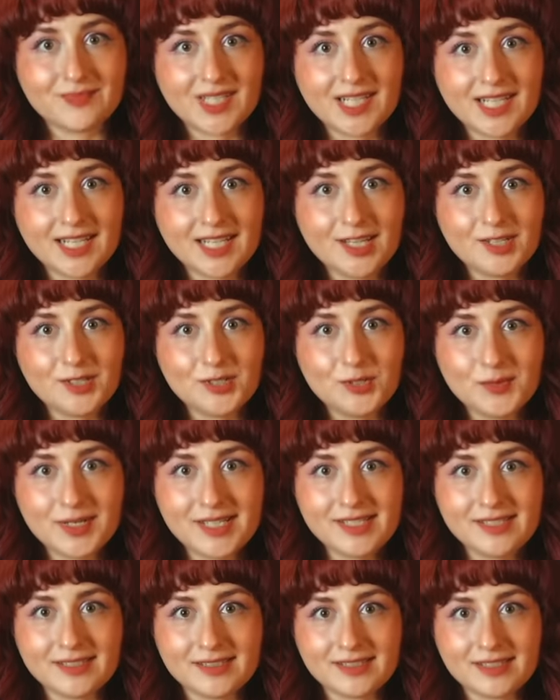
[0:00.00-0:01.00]
Then again, who
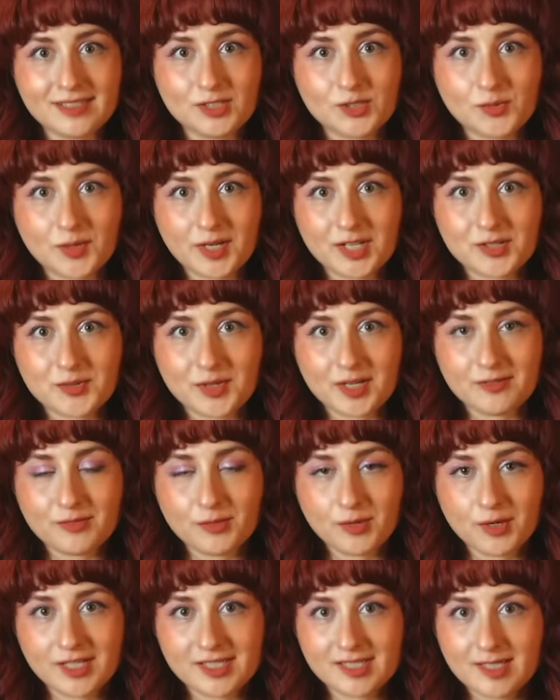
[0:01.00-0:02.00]
isn't in
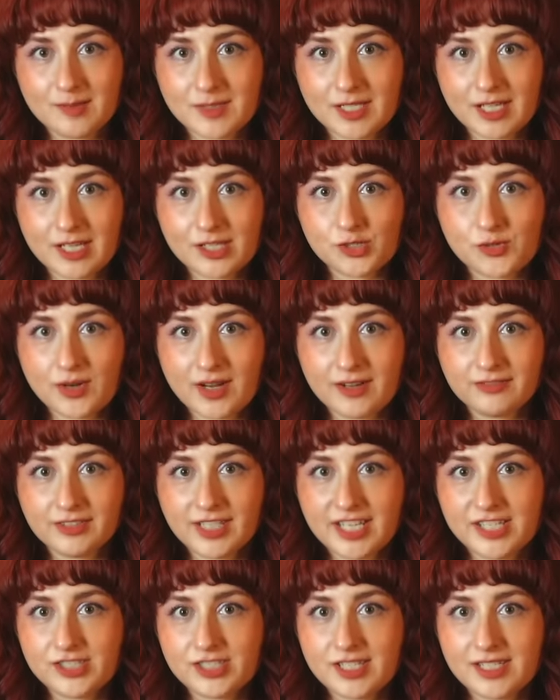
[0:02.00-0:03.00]
2024? Seems like
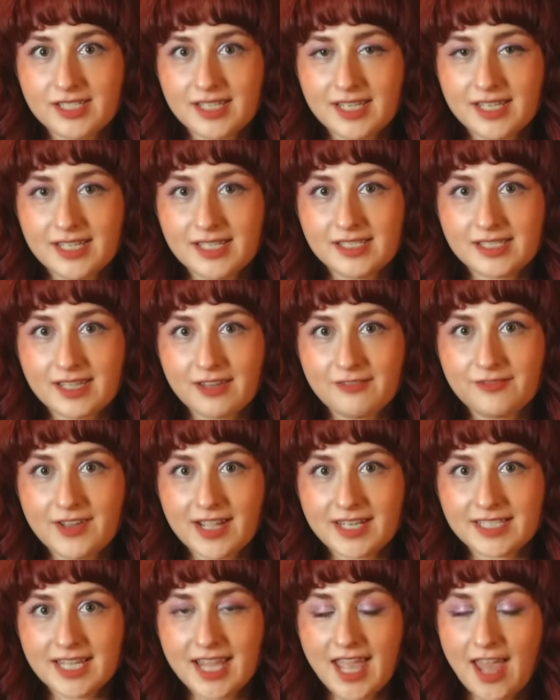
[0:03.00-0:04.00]
shrinkflation is
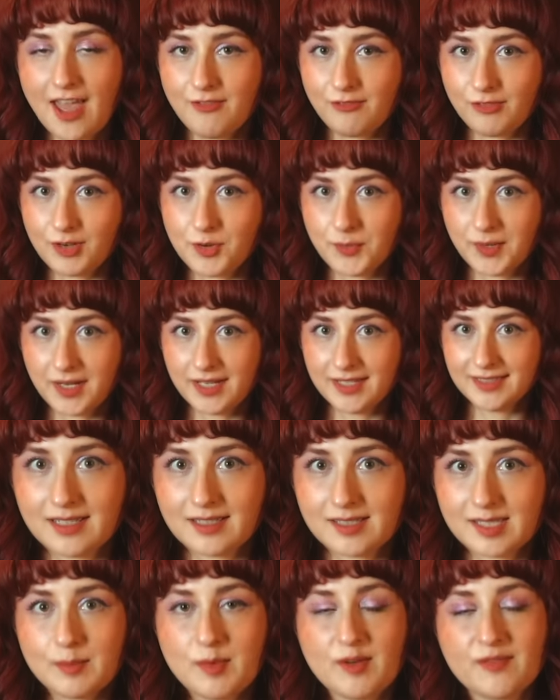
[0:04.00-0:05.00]
affecting
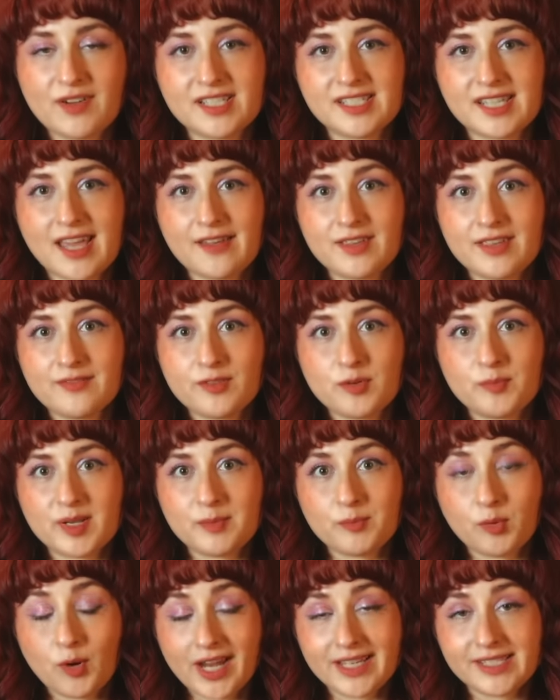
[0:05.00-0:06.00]
everyone. Some of us have even
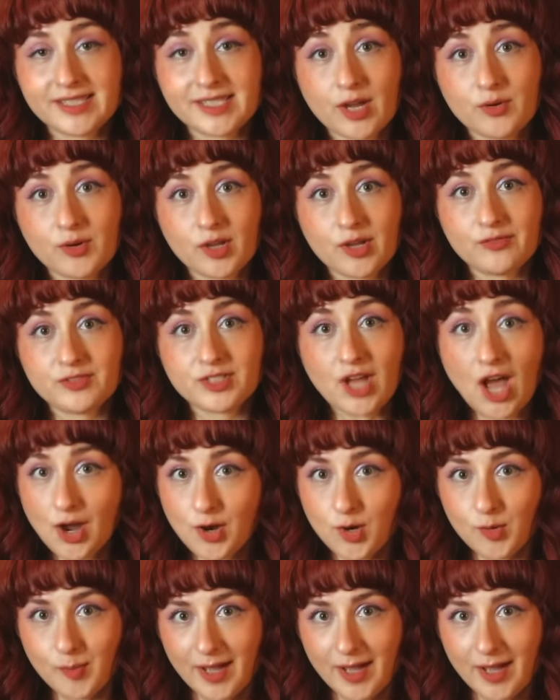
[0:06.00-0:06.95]
been priced out of Taco